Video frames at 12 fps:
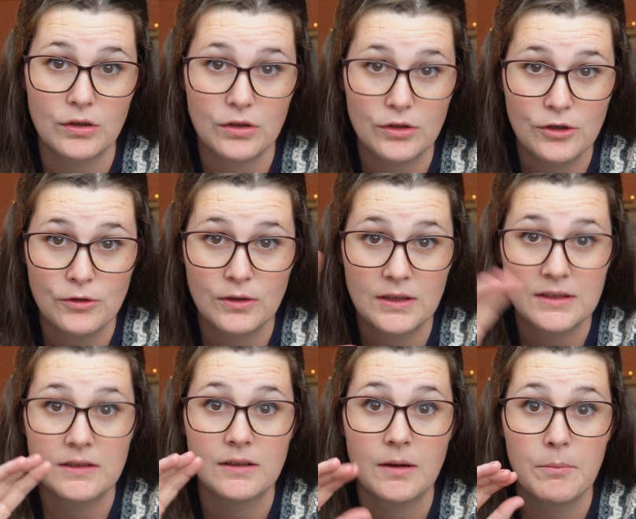you
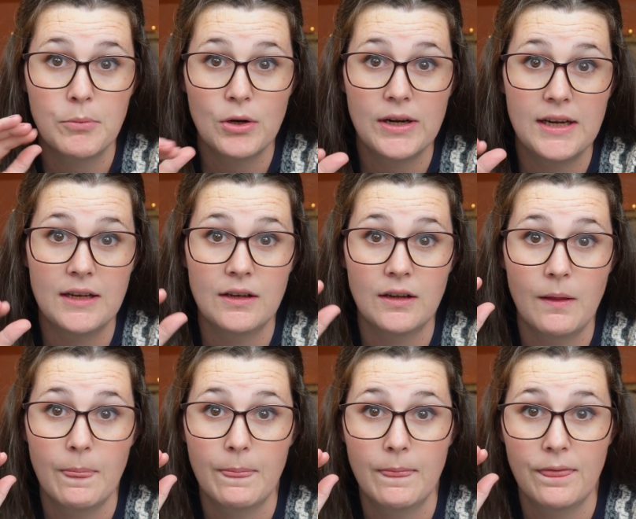can put in
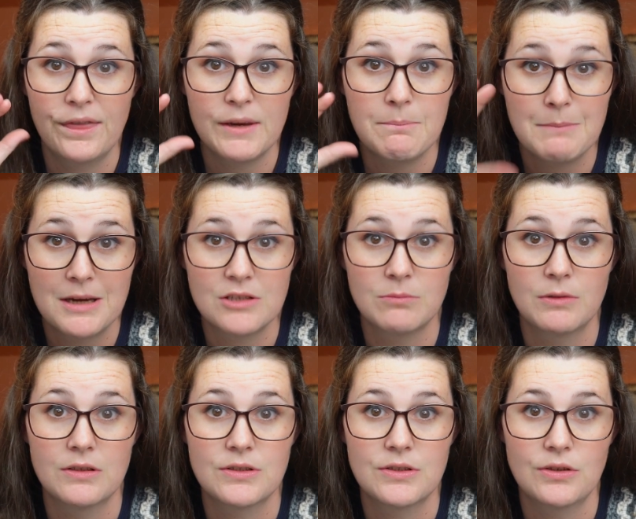the
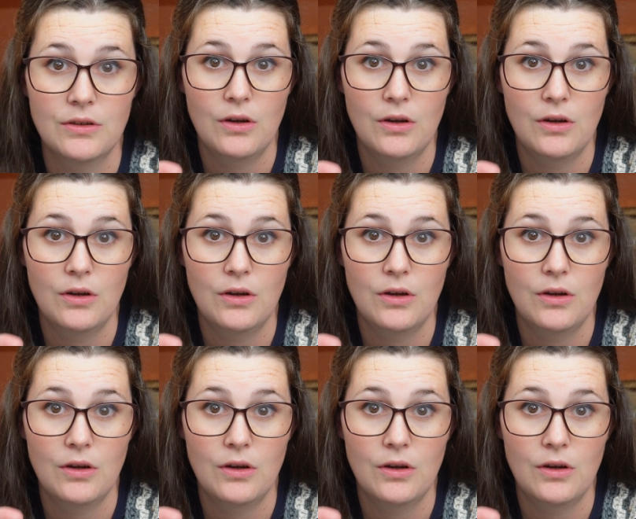measurements